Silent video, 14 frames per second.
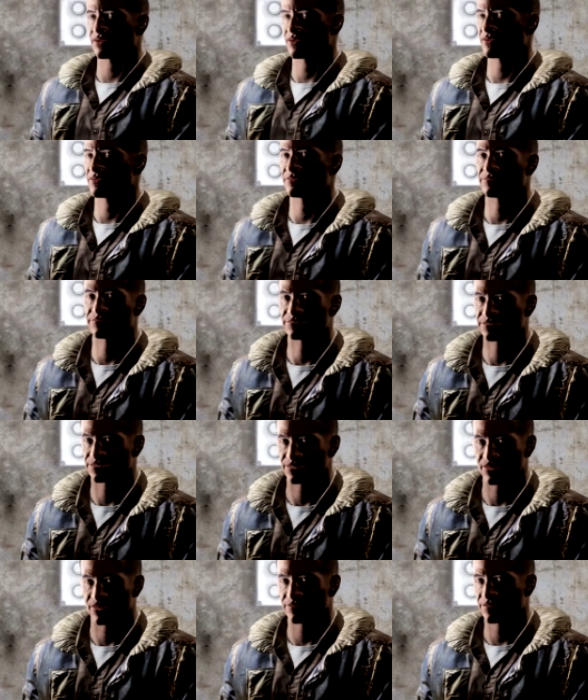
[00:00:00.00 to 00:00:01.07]
so
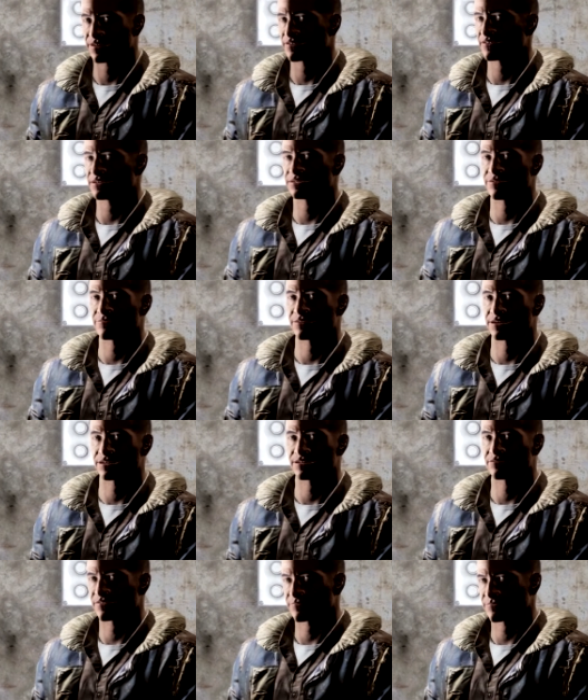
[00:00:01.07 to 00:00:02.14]
Travis needs to
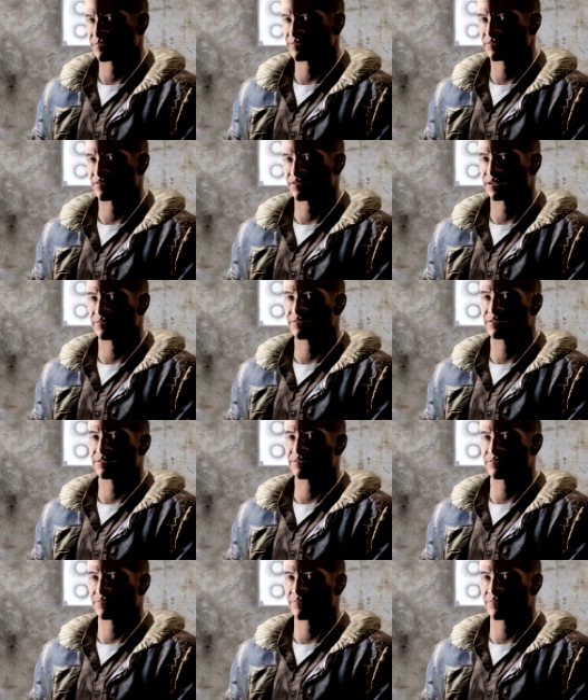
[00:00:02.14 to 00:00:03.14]
believe in himself, yes?